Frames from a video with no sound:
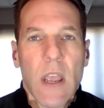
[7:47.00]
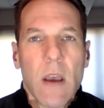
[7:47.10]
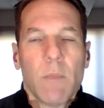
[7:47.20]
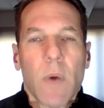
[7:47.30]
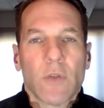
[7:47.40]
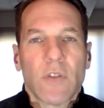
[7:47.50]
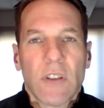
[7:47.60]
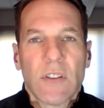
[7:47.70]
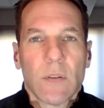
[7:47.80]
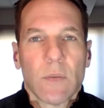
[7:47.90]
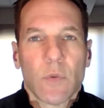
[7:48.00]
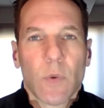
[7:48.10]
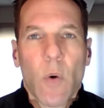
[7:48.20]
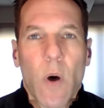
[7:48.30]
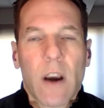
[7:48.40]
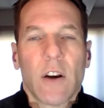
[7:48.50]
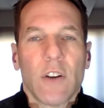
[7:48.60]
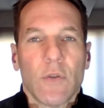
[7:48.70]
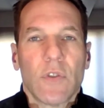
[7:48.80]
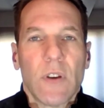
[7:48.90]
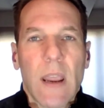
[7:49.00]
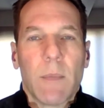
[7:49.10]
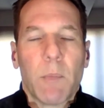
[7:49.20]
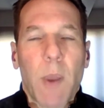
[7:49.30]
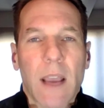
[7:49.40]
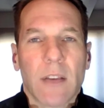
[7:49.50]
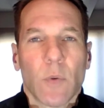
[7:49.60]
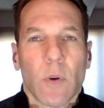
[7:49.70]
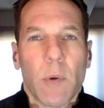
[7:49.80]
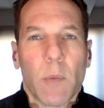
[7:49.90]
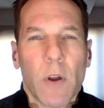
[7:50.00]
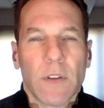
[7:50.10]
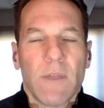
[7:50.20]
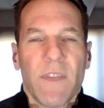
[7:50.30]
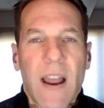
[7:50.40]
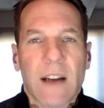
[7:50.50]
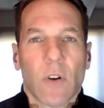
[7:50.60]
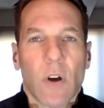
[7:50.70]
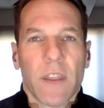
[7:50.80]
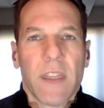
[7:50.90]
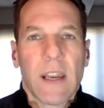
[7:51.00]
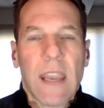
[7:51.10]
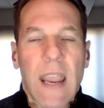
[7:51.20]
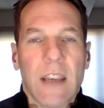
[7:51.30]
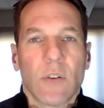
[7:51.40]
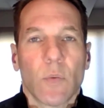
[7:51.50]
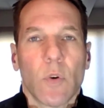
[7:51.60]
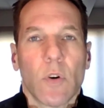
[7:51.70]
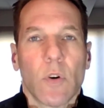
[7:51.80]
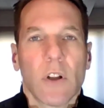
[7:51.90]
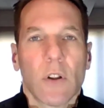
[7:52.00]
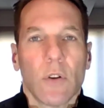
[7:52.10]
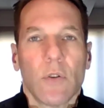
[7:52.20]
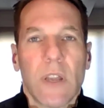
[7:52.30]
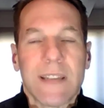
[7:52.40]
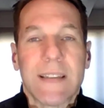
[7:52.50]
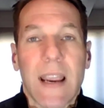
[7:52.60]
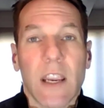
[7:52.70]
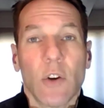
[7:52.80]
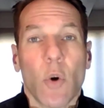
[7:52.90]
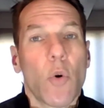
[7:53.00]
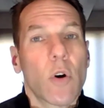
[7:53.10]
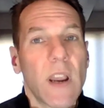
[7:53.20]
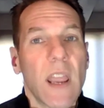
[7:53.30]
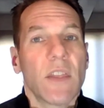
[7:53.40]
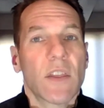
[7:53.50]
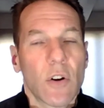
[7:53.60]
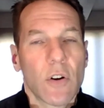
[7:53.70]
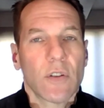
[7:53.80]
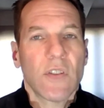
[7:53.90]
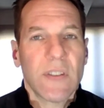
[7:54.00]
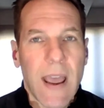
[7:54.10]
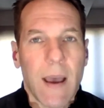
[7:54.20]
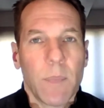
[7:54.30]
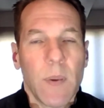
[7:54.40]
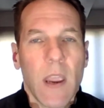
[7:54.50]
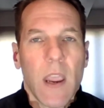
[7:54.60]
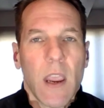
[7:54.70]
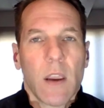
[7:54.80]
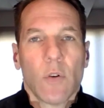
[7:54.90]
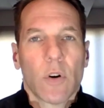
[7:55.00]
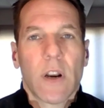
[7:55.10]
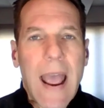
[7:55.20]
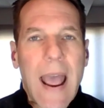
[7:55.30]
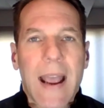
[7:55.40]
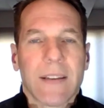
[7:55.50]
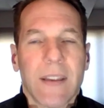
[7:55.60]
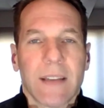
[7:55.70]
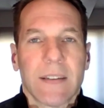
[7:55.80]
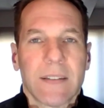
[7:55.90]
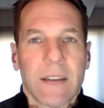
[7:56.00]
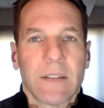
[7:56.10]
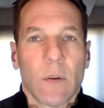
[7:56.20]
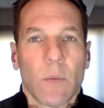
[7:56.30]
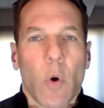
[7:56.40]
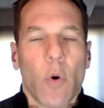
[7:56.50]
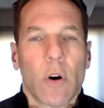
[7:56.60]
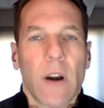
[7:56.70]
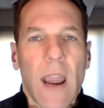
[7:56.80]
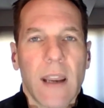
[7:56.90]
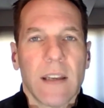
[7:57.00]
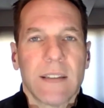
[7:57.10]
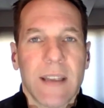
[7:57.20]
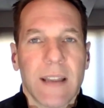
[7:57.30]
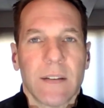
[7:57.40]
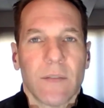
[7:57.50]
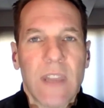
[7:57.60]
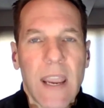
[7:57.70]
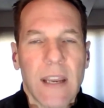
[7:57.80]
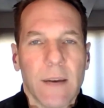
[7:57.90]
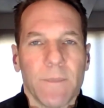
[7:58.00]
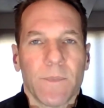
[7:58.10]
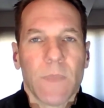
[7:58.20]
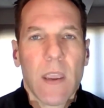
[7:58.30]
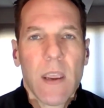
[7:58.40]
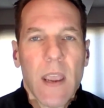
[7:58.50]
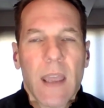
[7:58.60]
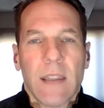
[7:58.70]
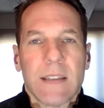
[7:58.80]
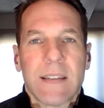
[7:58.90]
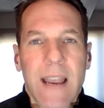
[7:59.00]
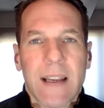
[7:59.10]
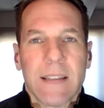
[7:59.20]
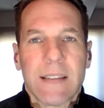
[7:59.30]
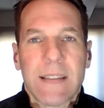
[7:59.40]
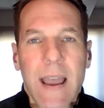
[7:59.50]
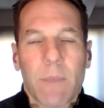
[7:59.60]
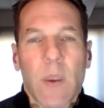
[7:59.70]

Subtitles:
Most systems require a username and password, but multi-factor authentication will include a second or a third step in order to access a system or any sets of data. And the second step